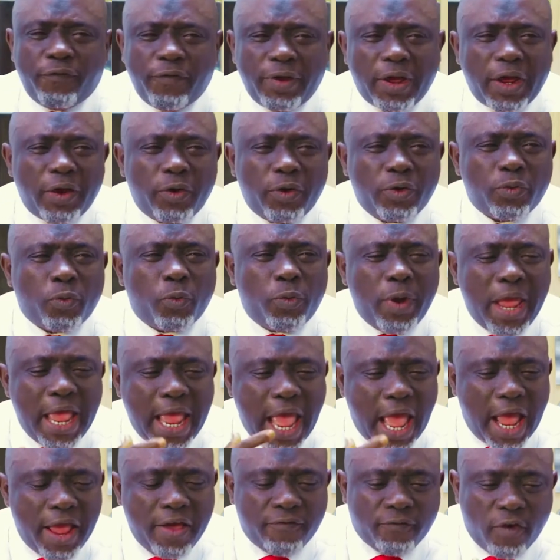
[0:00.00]

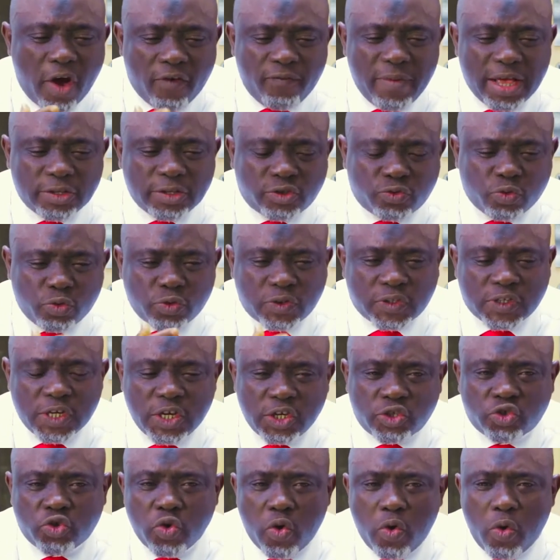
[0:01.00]
If
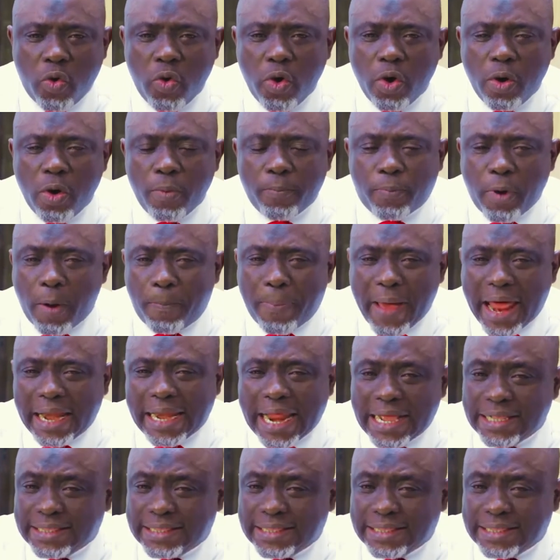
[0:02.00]
government will see to